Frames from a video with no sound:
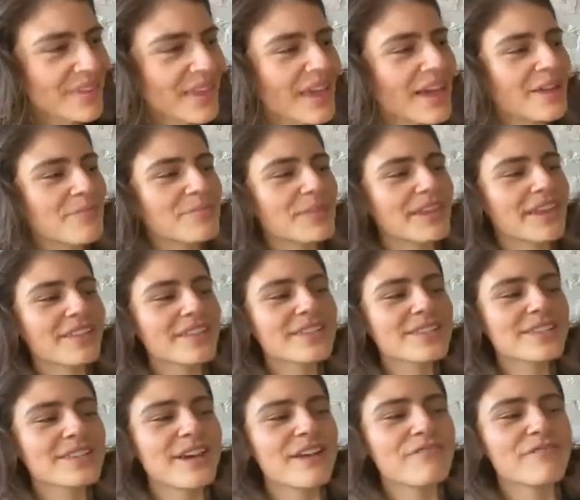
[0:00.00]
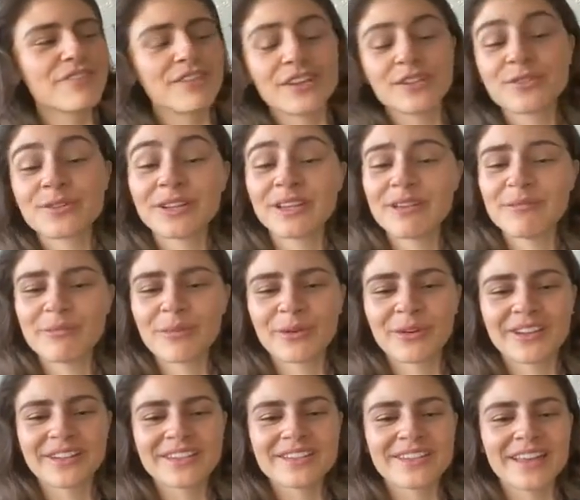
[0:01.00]
The other stuff that is really
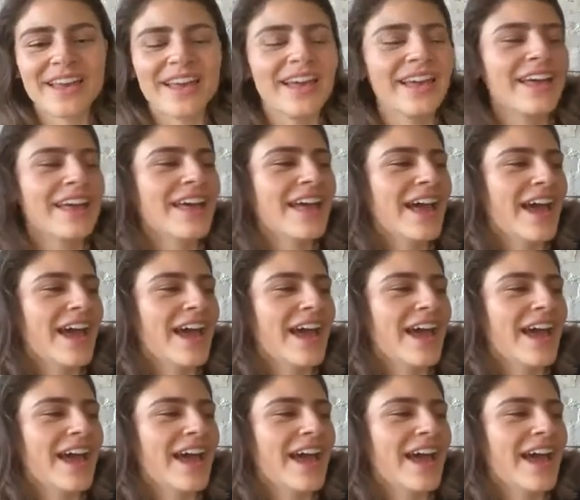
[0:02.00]
important to